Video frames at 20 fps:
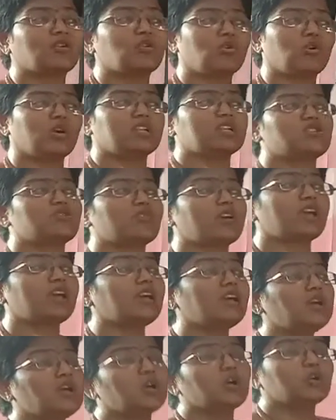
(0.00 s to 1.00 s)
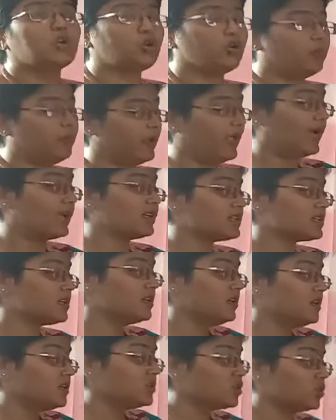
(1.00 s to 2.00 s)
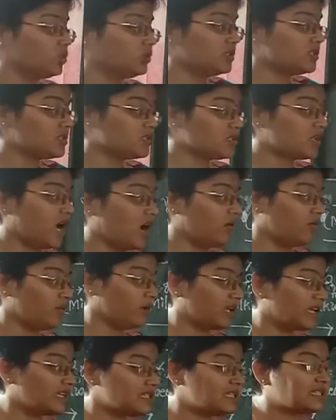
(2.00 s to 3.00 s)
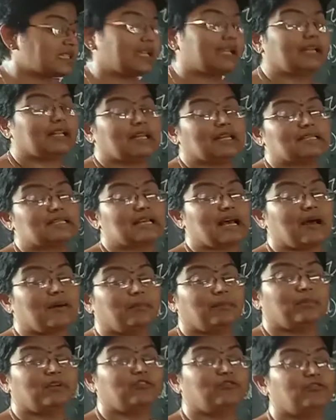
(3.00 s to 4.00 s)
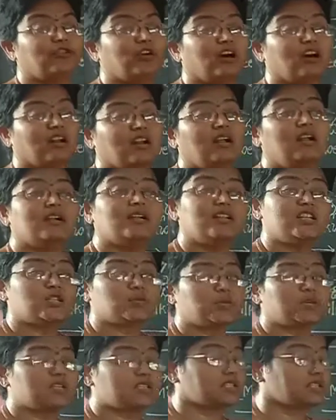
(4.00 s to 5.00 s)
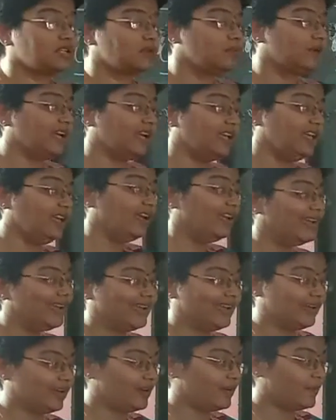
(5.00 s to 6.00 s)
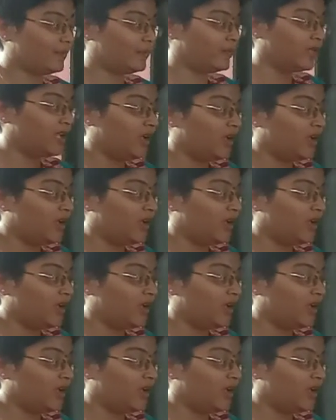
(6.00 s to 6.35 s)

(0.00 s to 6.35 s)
grow into a new plant. So this is how we can say an example for dispersal by air.